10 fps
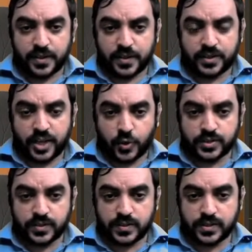
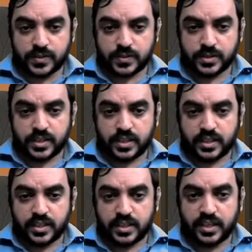Thousands
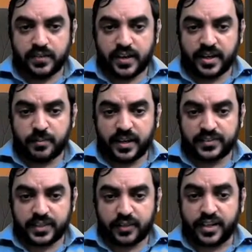divided by
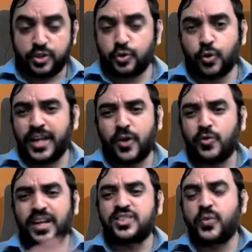7. You don't have to
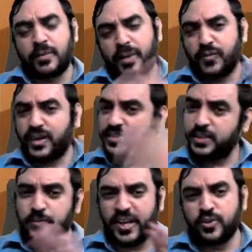list one by one.
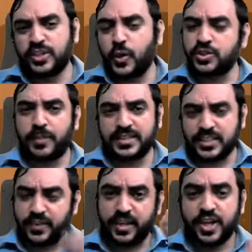Simply do 1000 by 7.